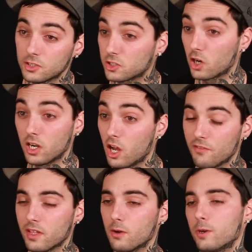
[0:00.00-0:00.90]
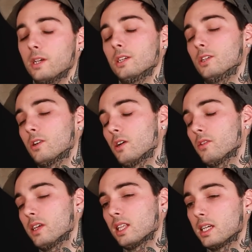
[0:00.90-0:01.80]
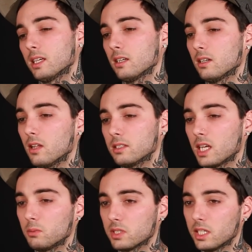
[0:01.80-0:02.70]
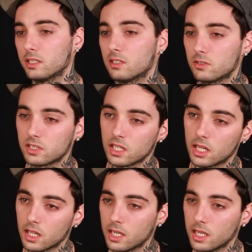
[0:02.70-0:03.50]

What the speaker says: started off that way. You know, I don't think like a lot of times kids understand